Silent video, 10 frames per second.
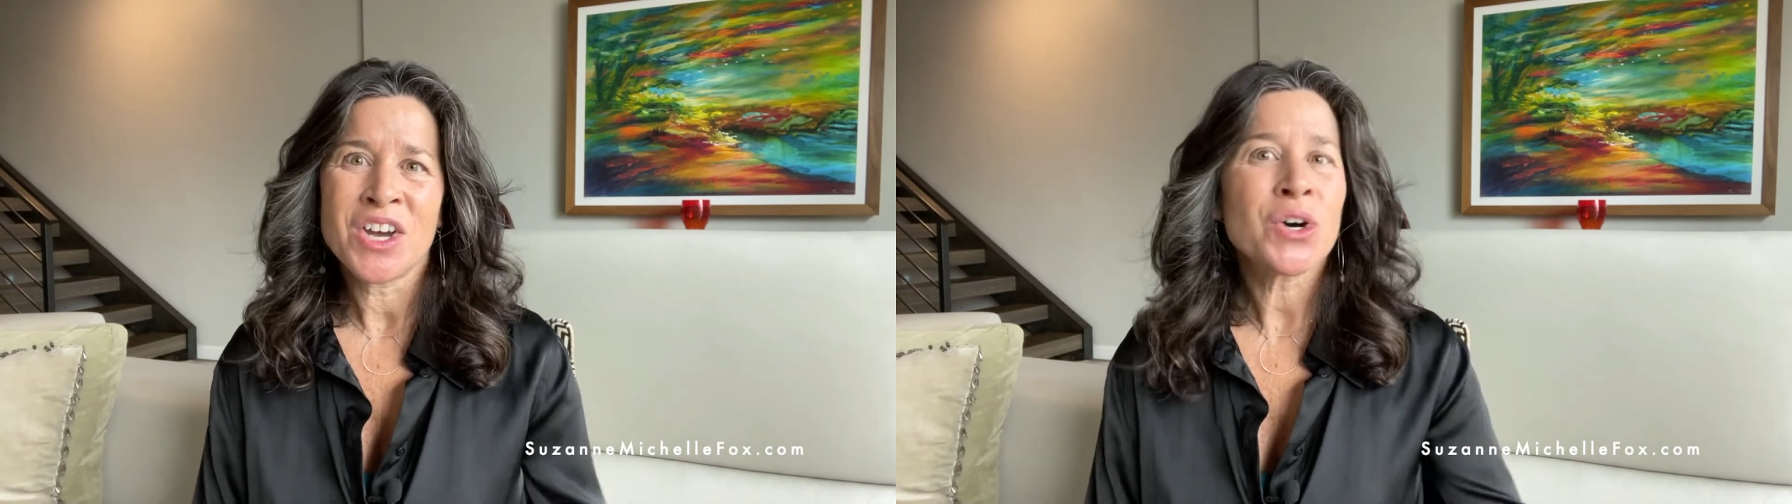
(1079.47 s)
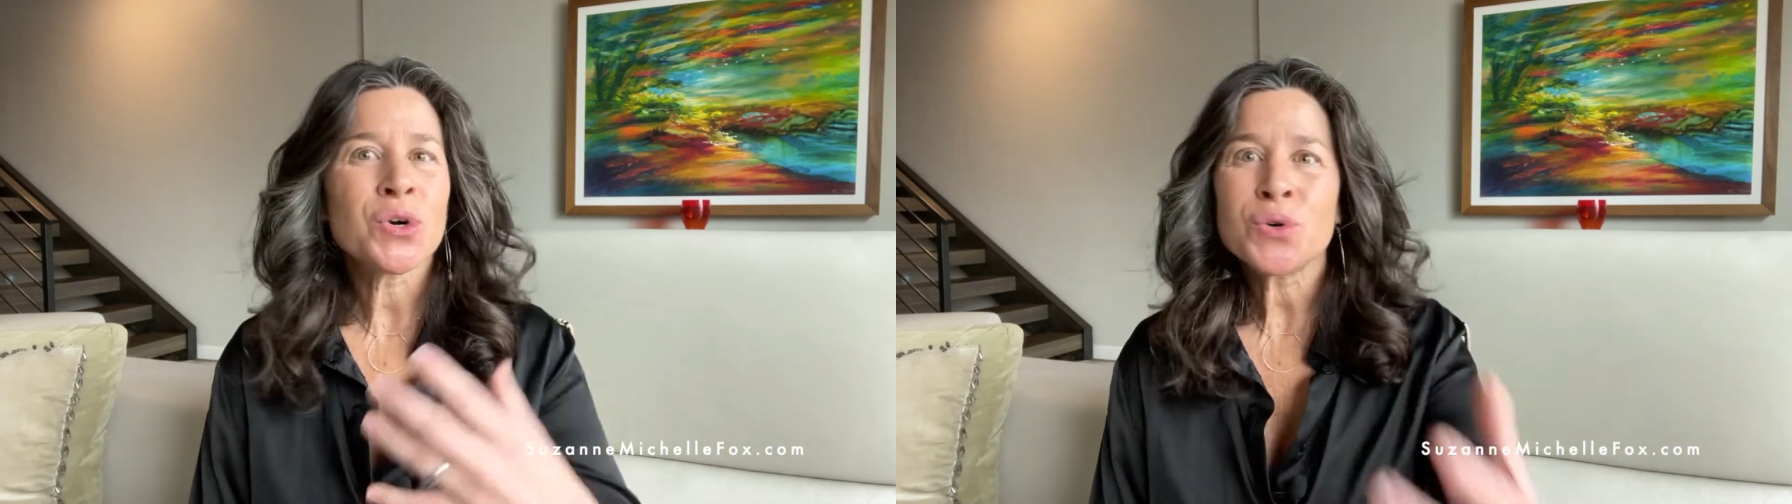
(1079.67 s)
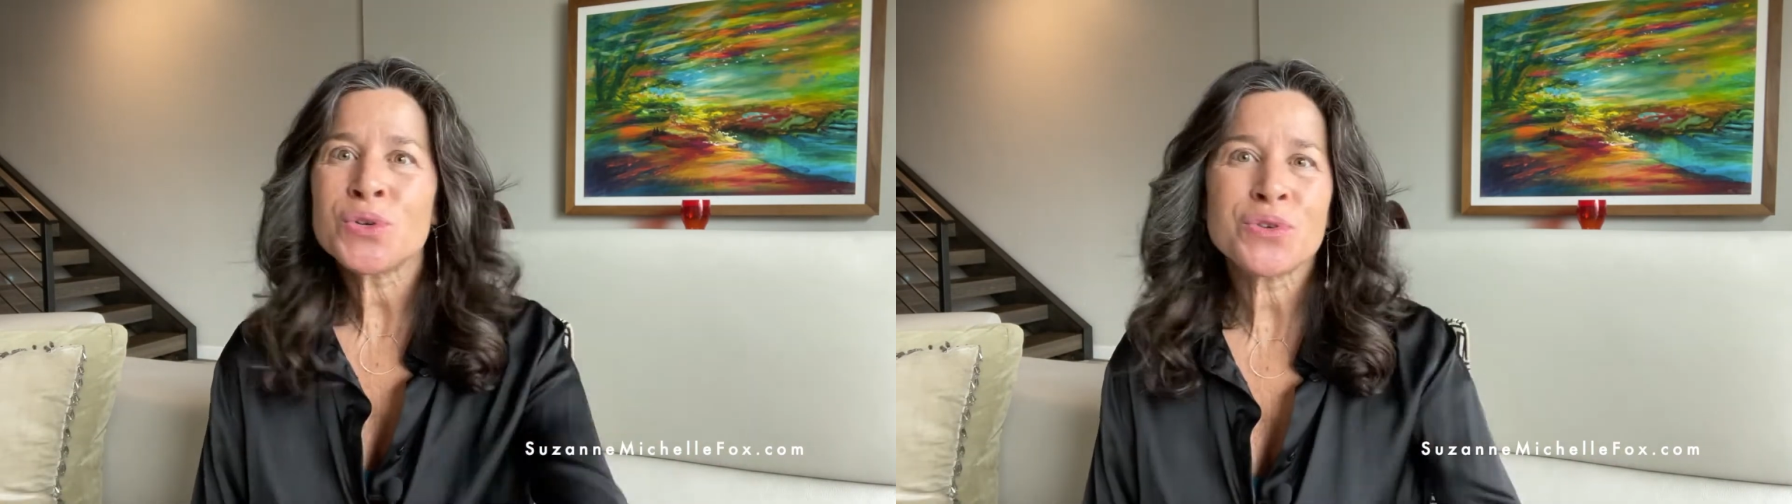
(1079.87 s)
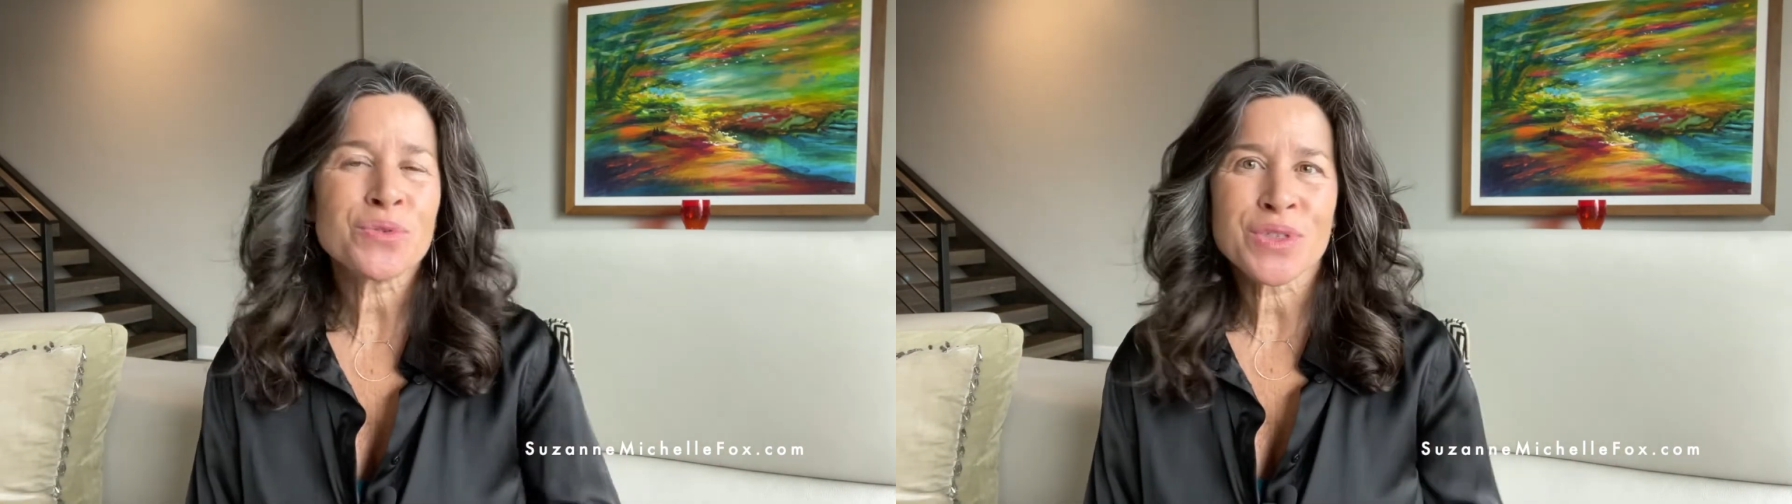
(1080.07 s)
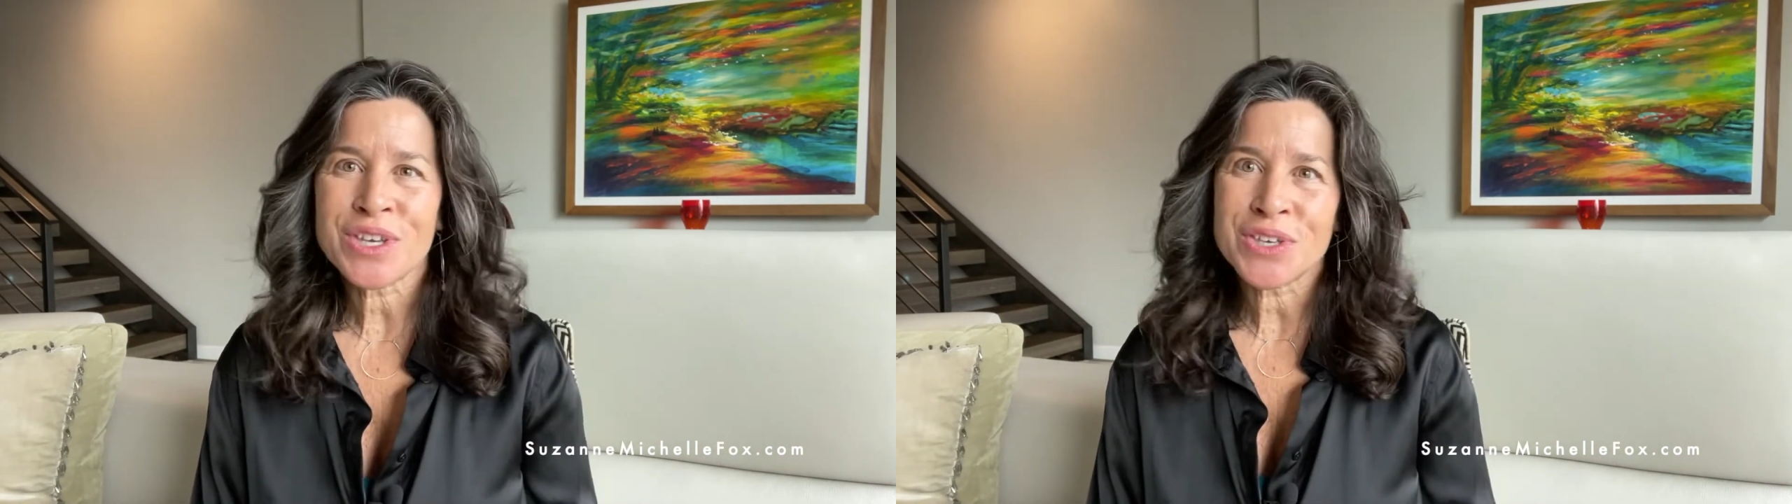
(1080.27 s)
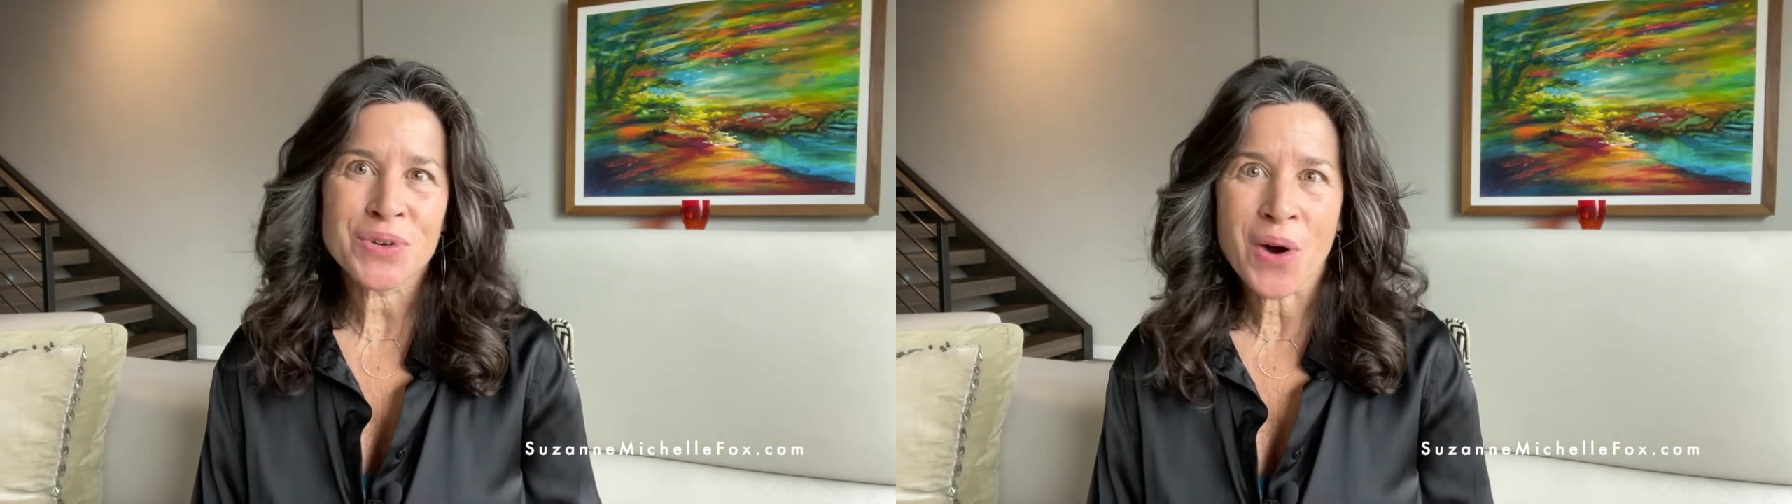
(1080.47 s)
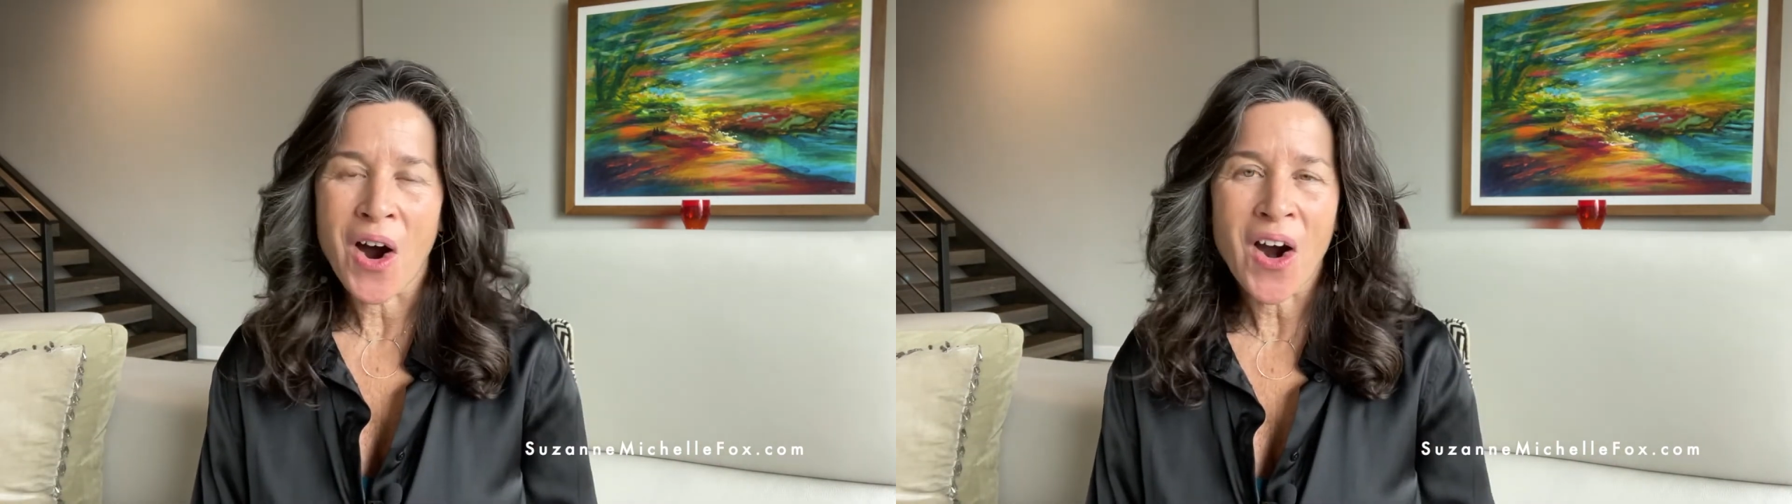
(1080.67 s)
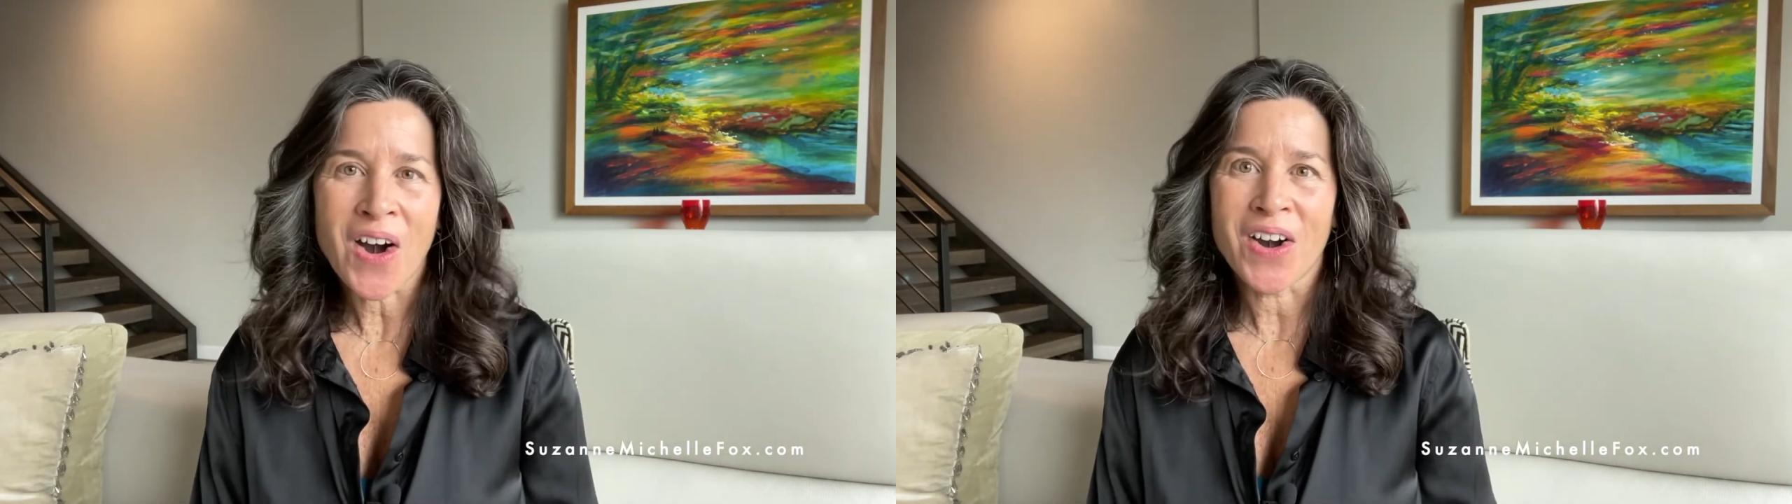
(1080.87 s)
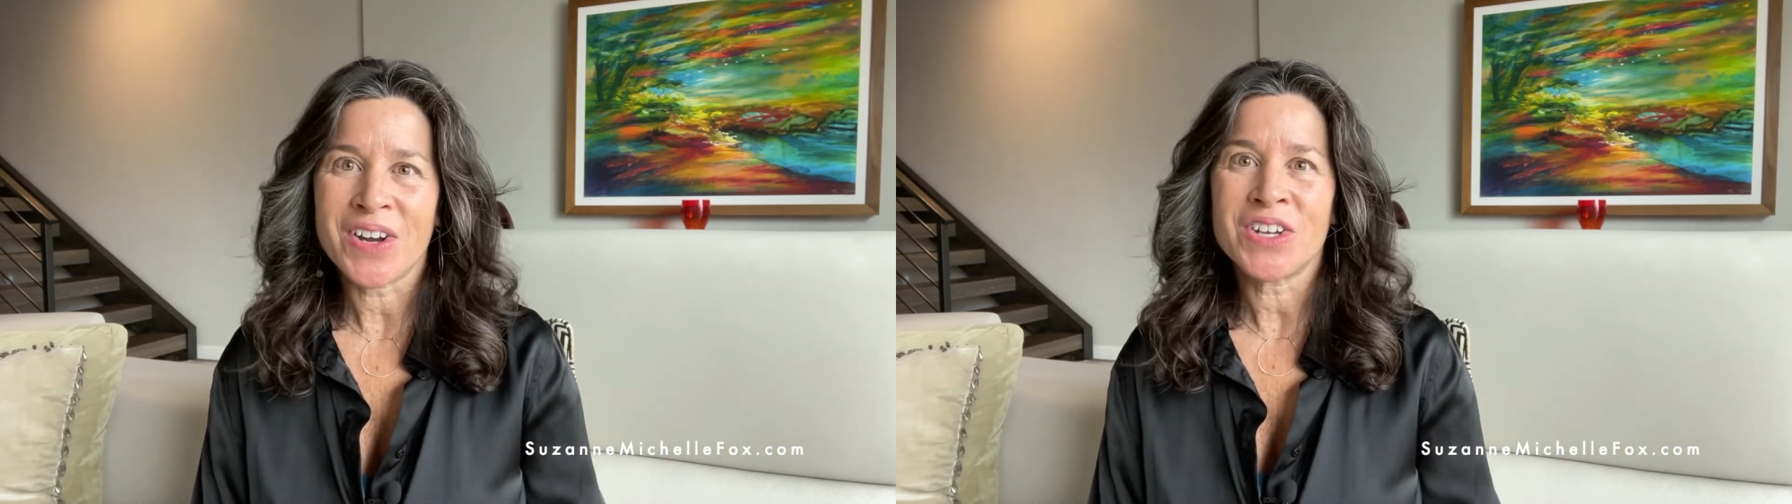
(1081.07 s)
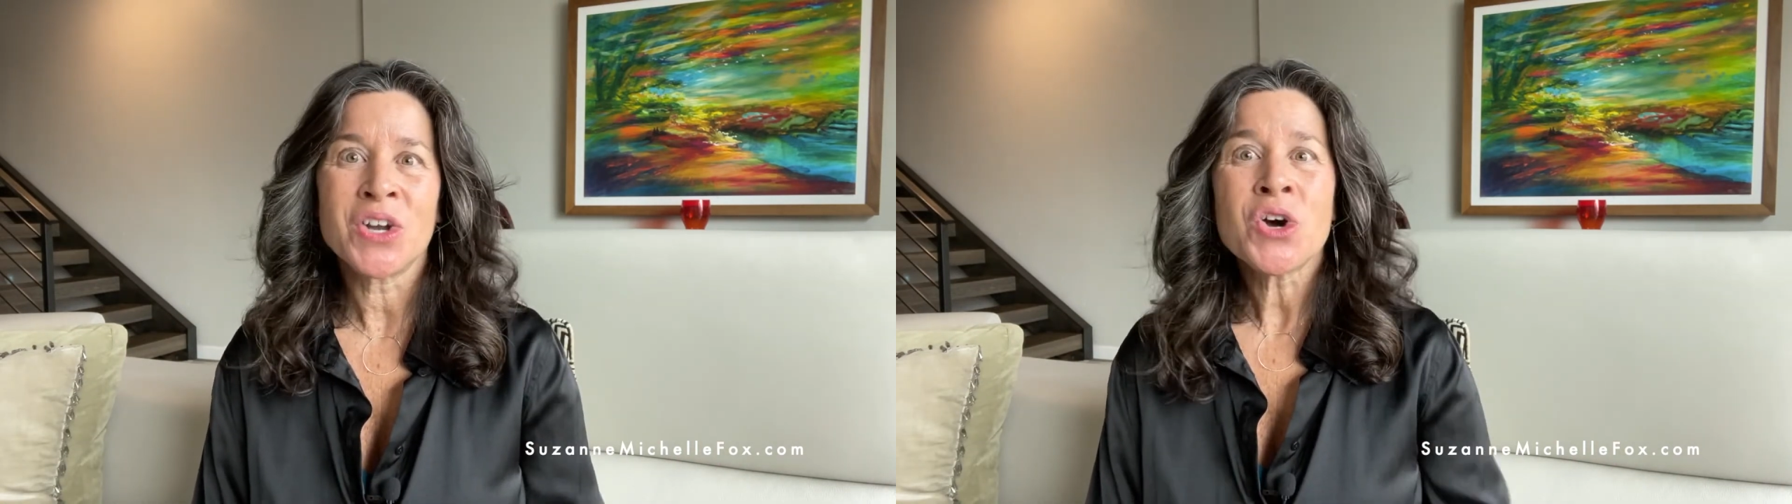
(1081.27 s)
who you think you are
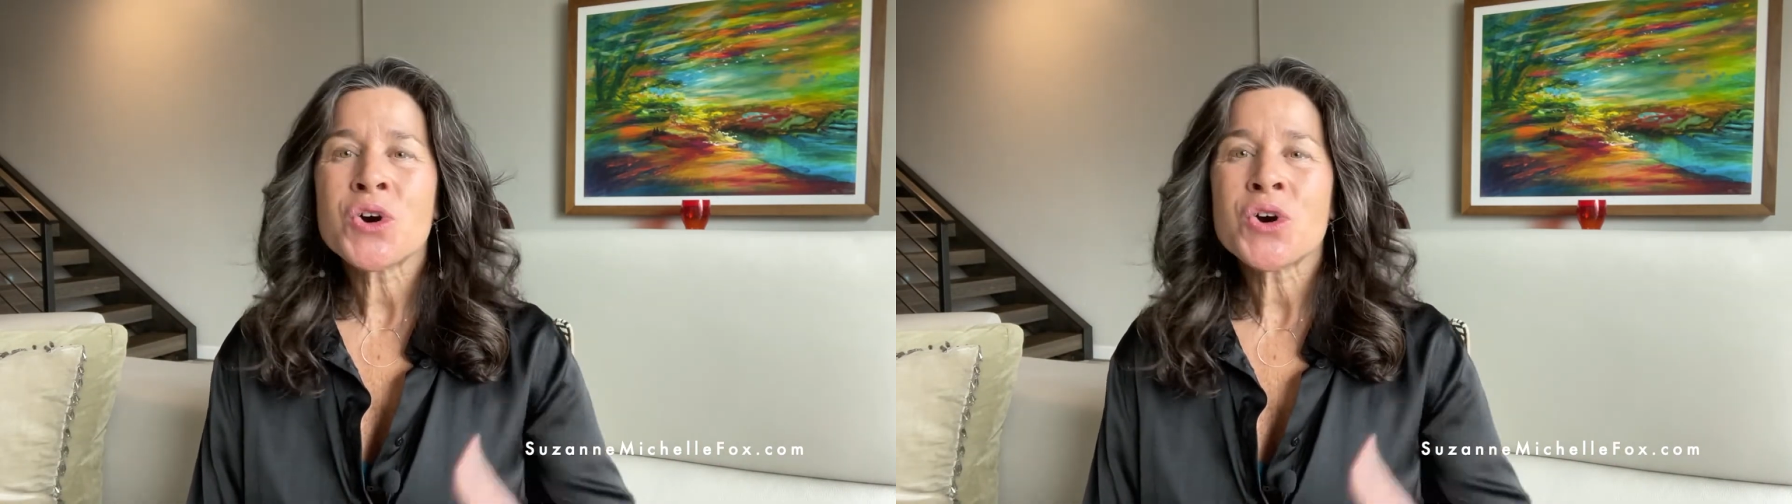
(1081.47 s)
and